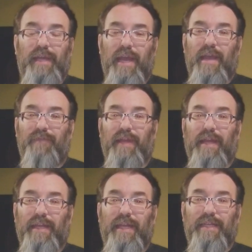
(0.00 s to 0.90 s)
I have
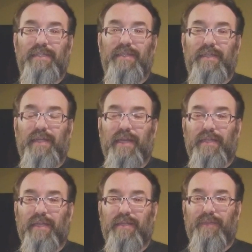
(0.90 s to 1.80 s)
90 days to
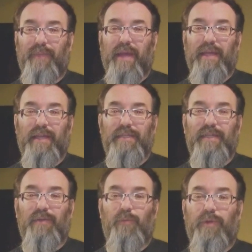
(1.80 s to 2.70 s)
buy that
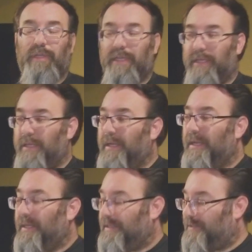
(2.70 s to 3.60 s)
extended warranty,
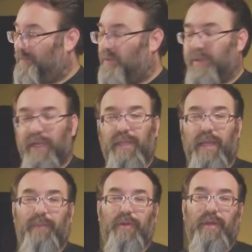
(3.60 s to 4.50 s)
so more than likely
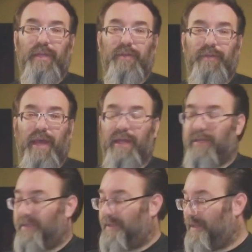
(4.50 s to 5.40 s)
I'm going to go ahead and do that.
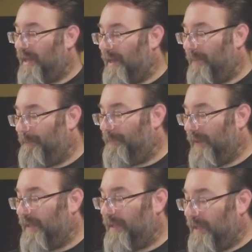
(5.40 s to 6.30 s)

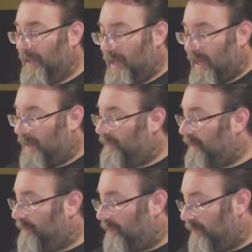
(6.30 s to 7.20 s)
But I got
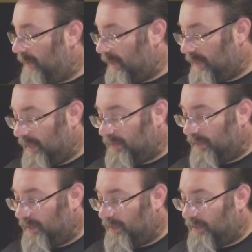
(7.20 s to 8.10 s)
everything put back together
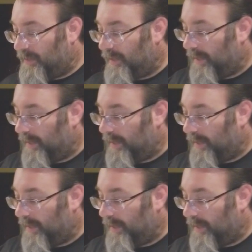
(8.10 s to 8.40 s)
here.